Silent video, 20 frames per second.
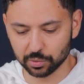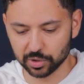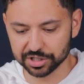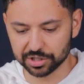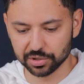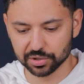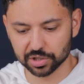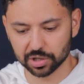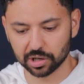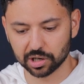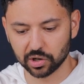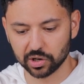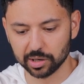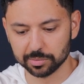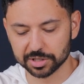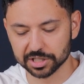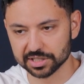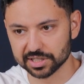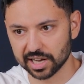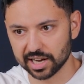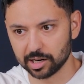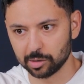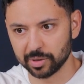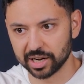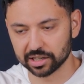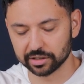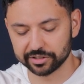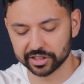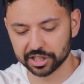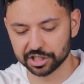once you start going up to these higher
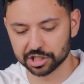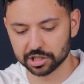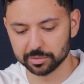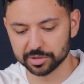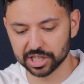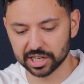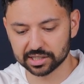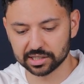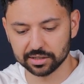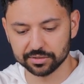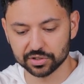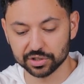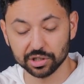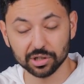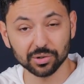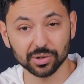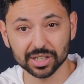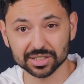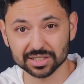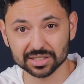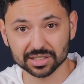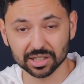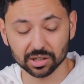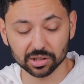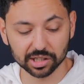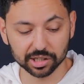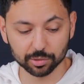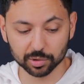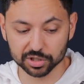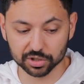magnification objectives, you don't
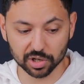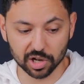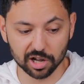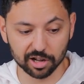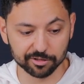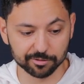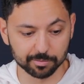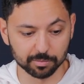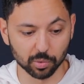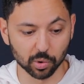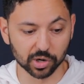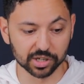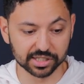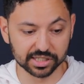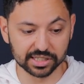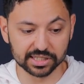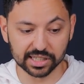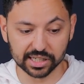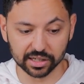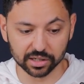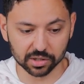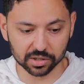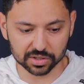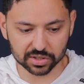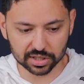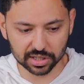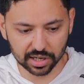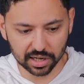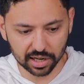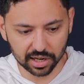necessarily resolve more details.